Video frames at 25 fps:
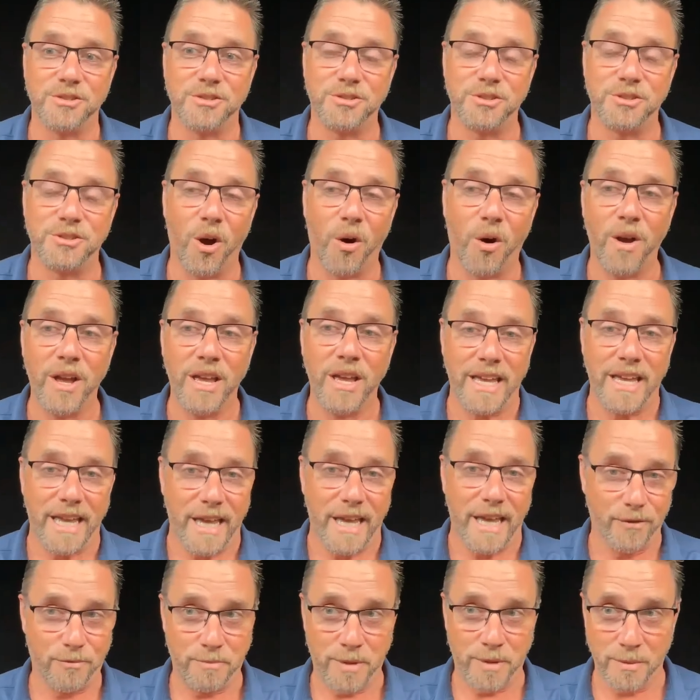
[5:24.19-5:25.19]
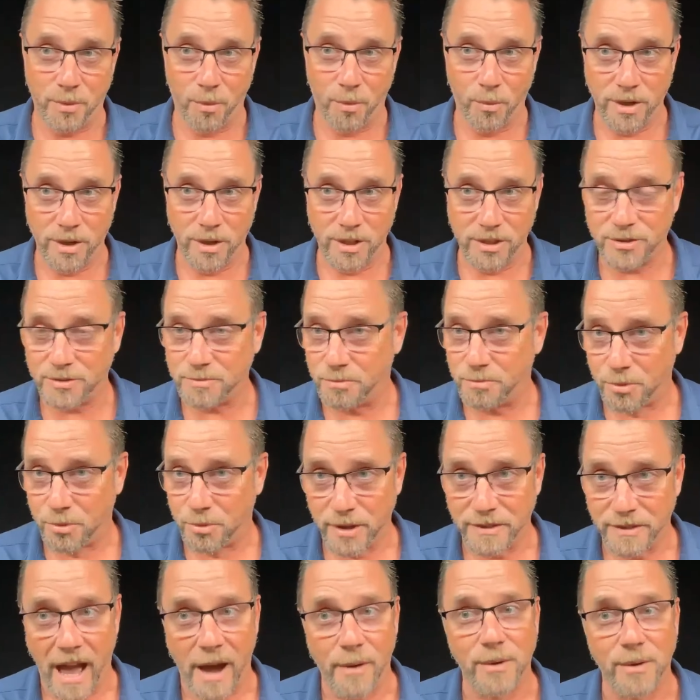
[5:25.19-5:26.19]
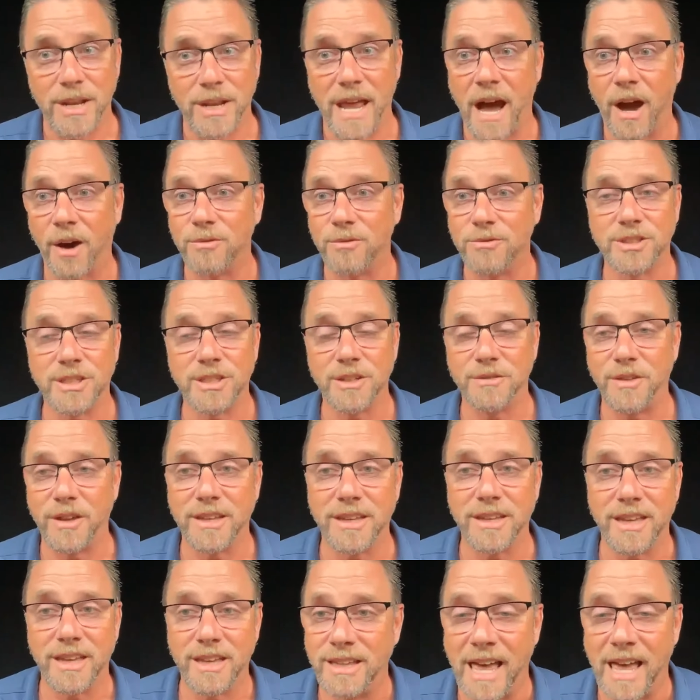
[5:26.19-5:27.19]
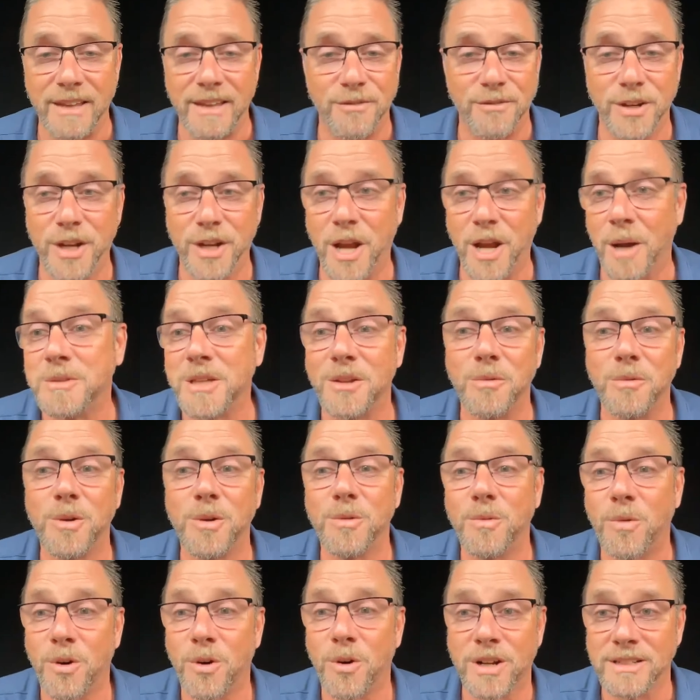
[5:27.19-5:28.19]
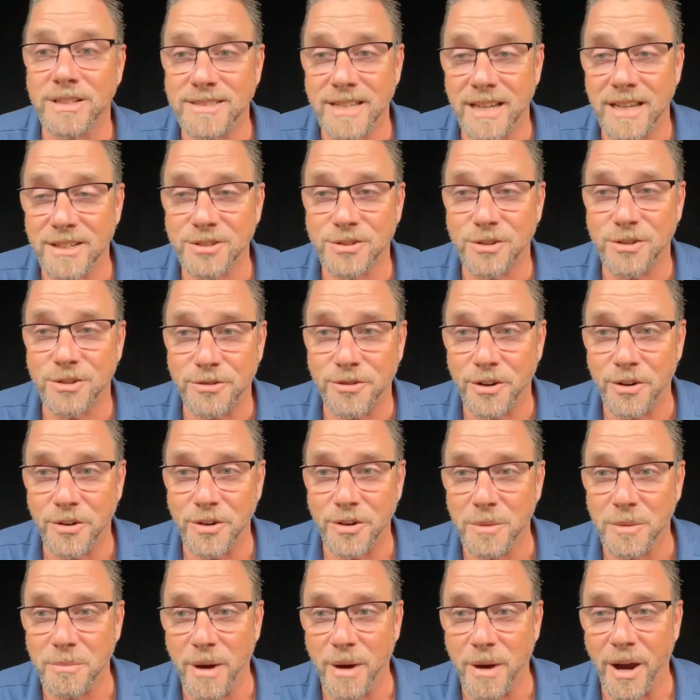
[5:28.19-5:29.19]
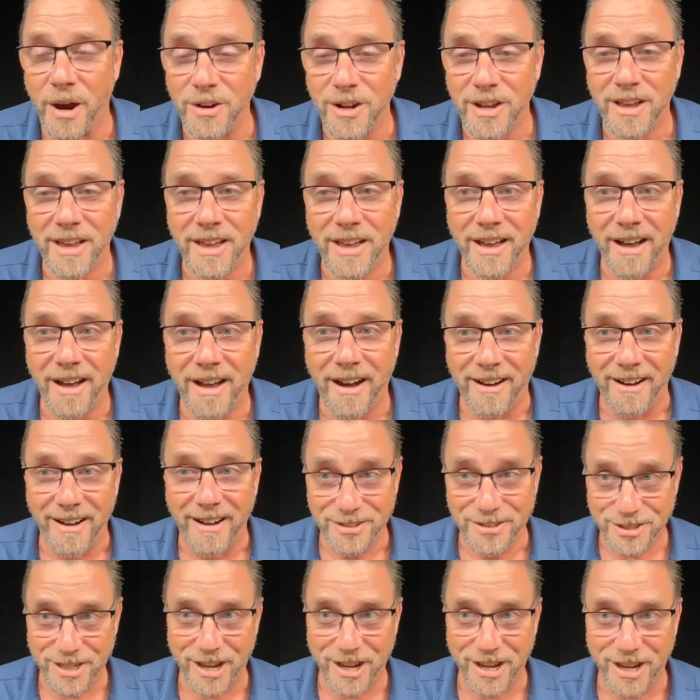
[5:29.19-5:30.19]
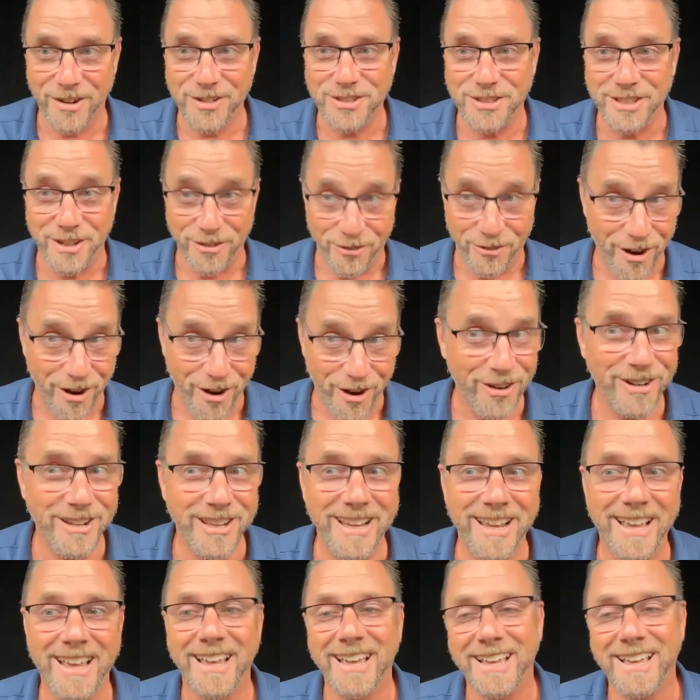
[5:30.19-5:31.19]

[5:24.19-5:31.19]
So if people want to bring that one out and see if it comes out of the woodwork and test their theory about scarcity and rarity,